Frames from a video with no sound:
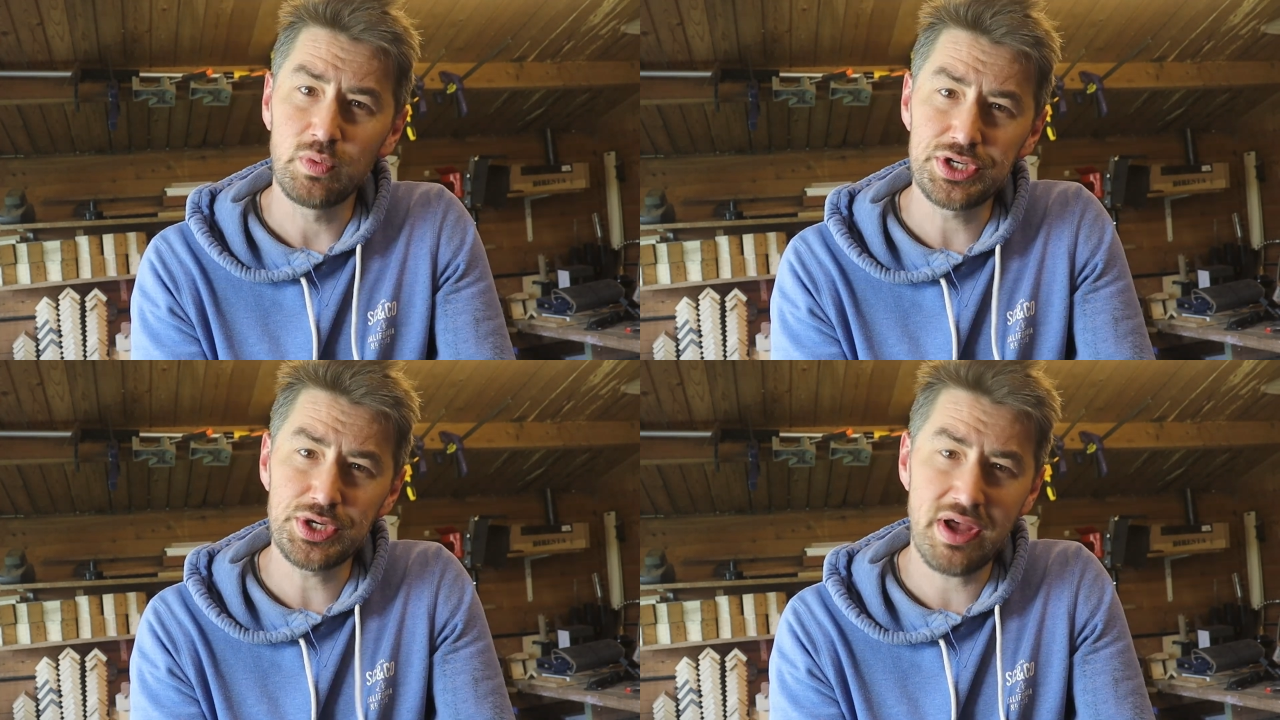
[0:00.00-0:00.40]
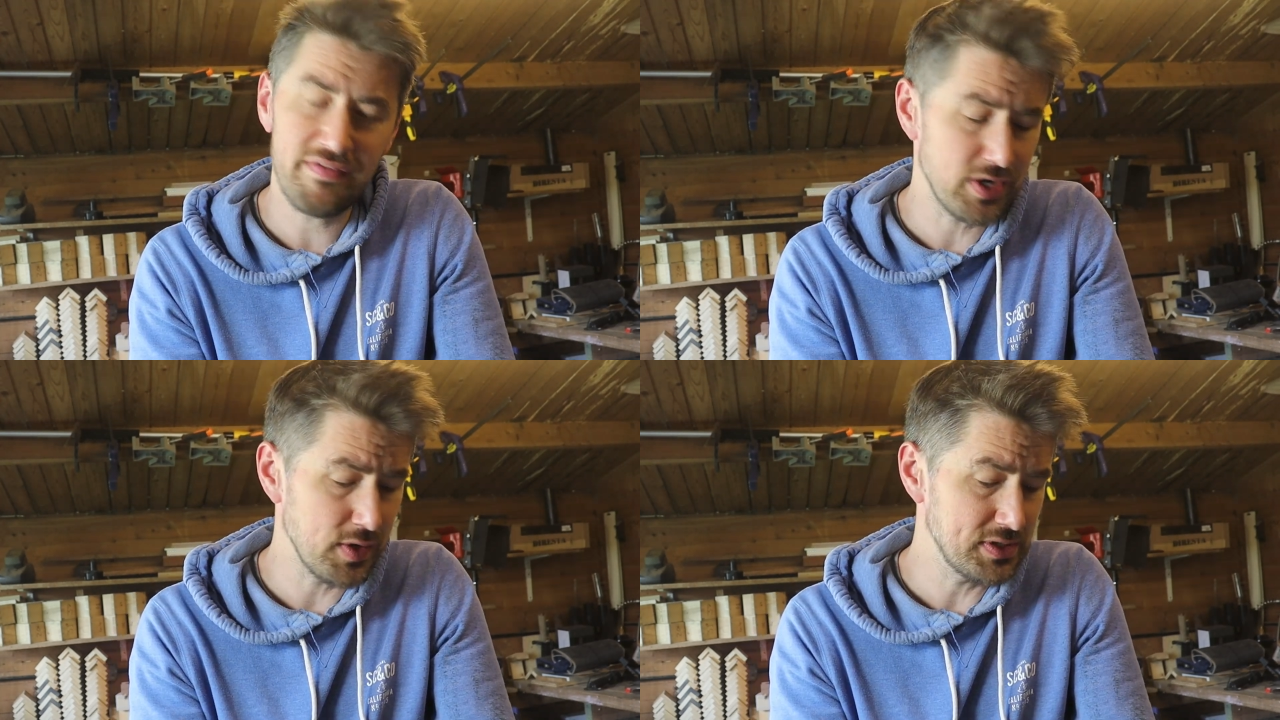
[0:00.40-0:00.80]
Would you have
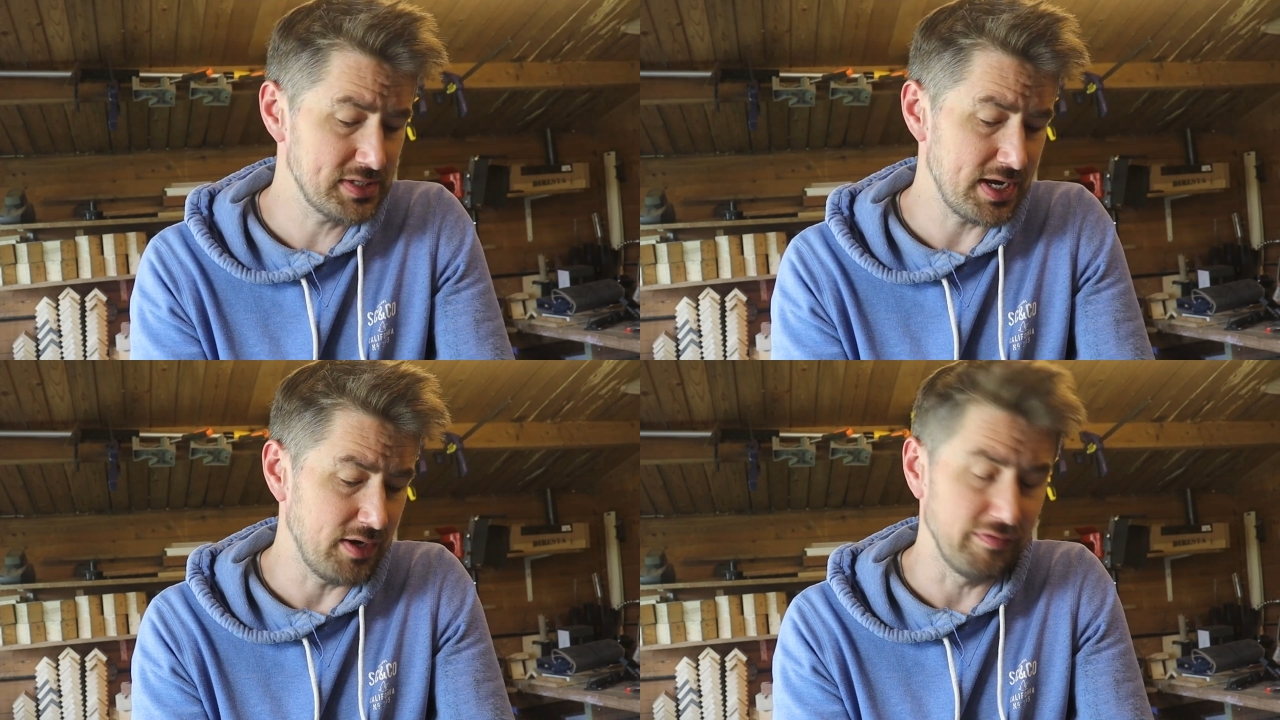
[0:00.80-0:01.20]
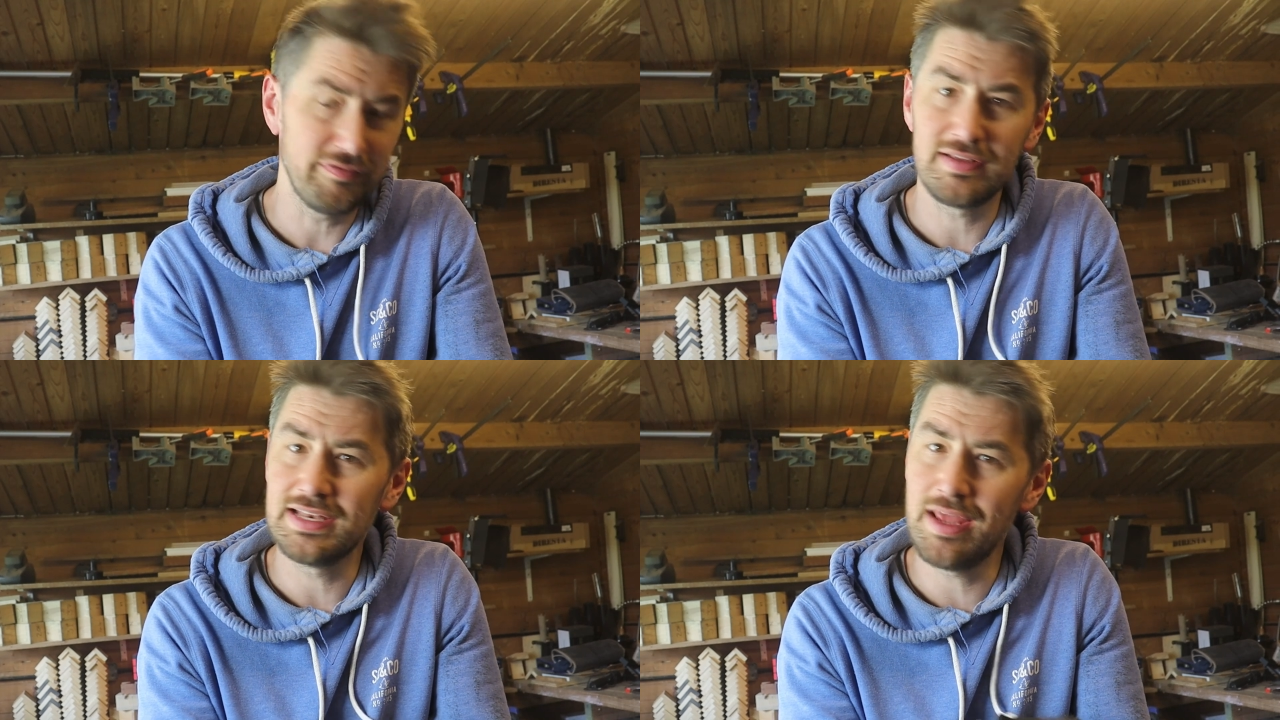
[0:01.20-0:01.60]
a go
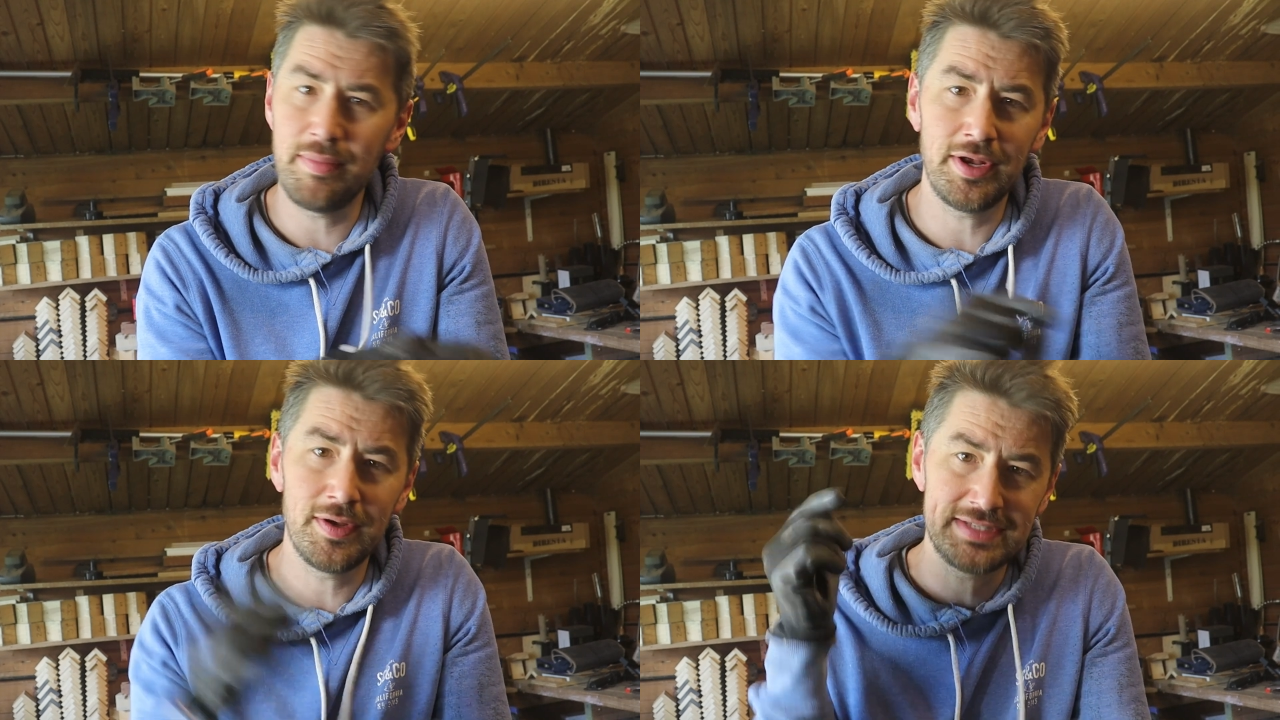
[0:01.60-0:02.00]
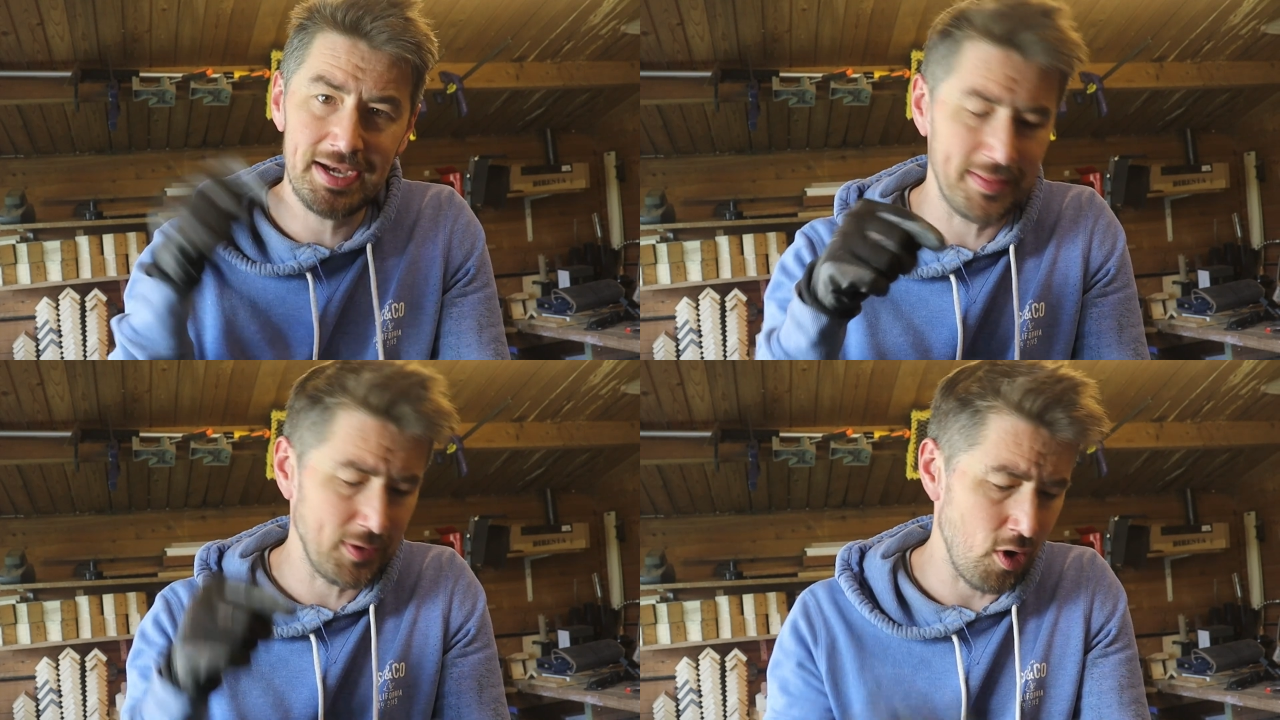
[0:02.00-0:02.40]
yourself? Let me know
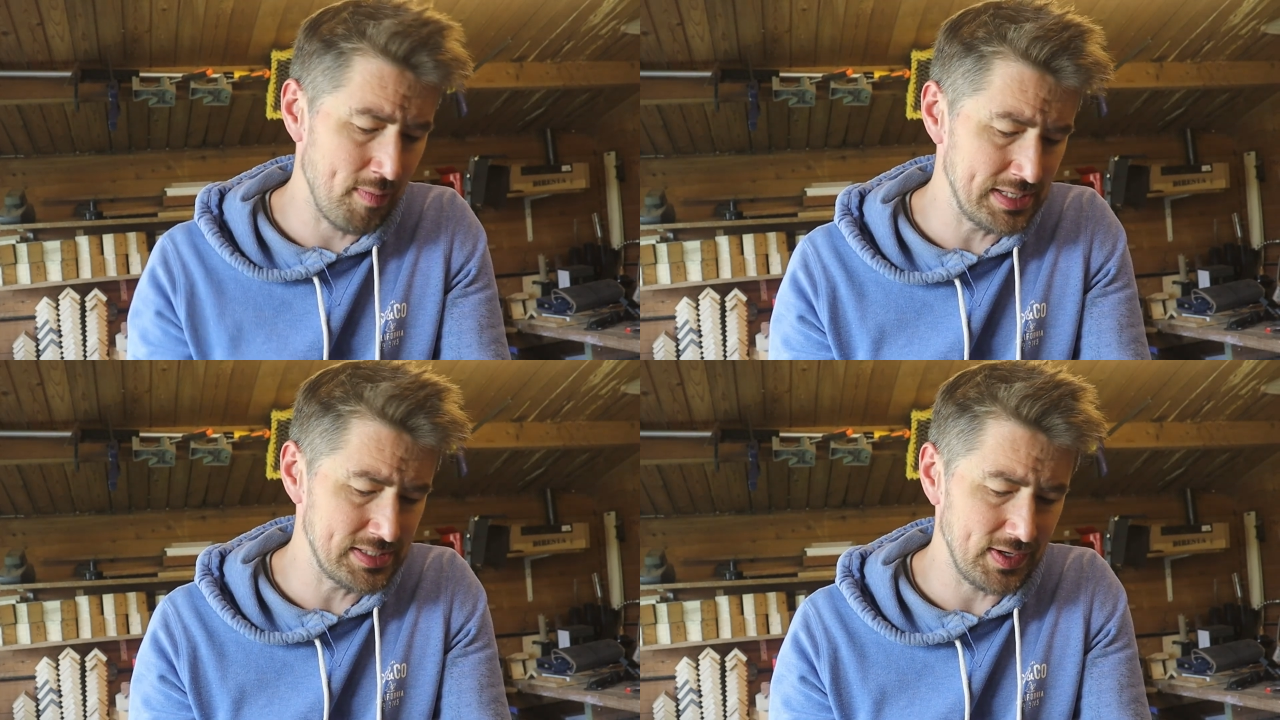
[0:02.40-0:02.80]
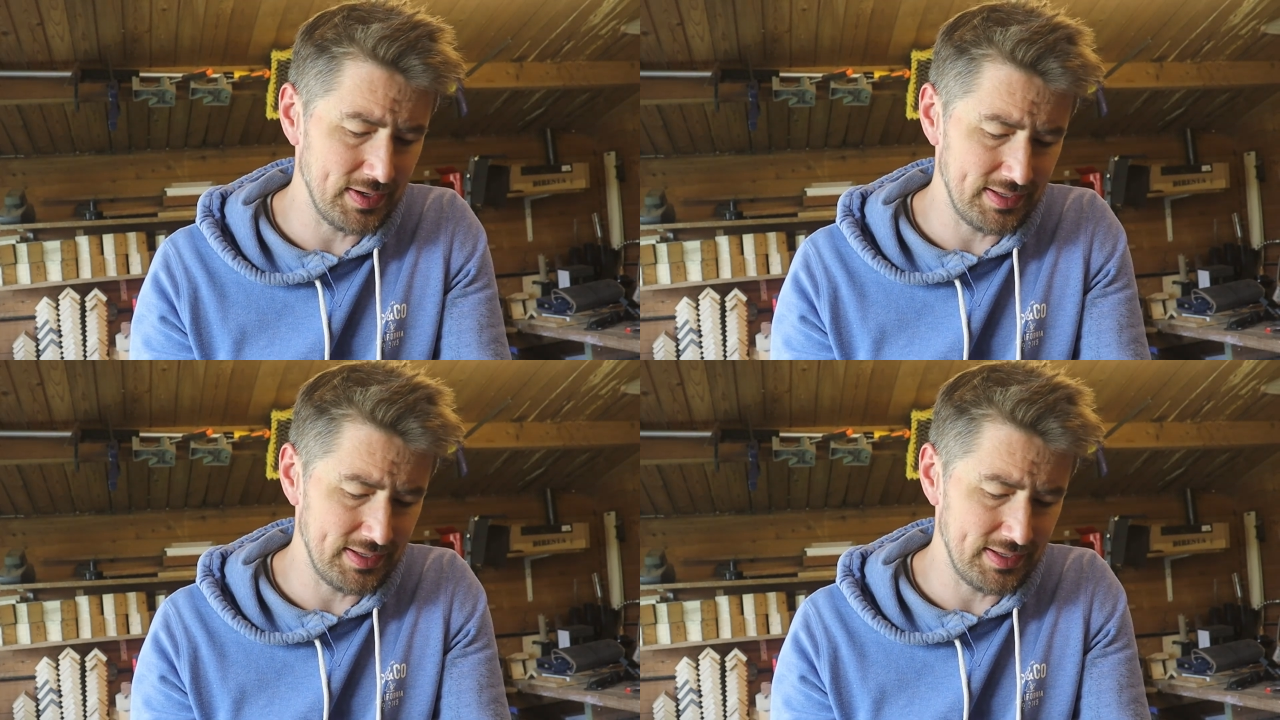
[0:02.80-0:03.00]
down in the comments.